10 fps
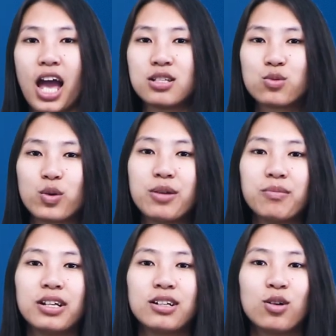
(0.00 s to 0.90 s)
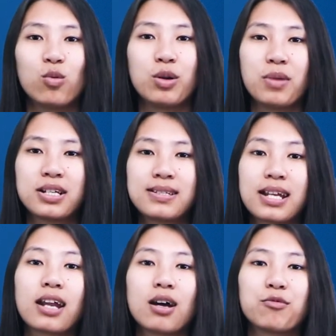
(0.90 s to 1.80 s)
As women, we must
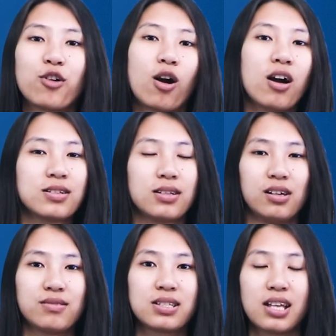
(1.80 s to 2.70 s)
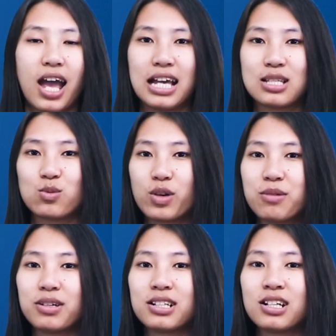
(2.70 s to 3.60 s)
stand up for ourselves, As
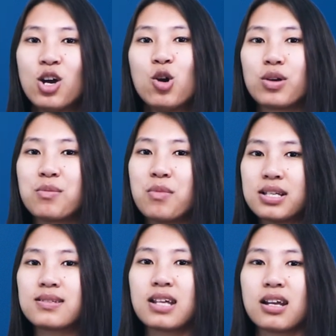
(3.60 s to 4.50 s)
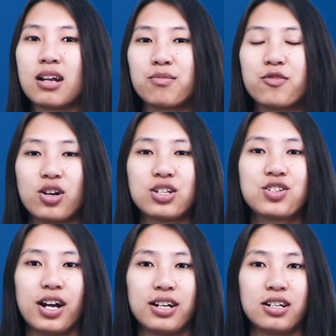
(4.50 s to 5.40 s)
women, we must stand up for
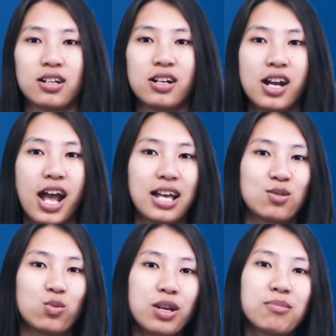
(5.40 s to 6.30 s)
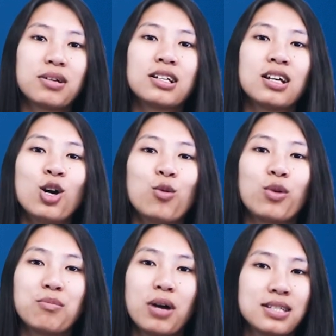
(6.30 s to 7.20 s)
each other. As women,
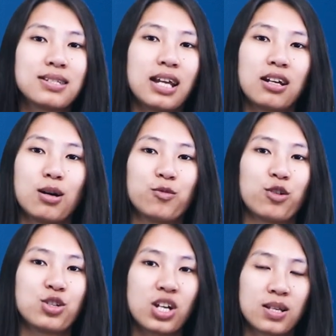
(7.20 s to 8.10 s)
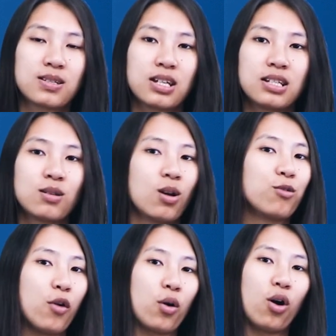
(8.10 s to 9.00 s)
we must stand up for justice for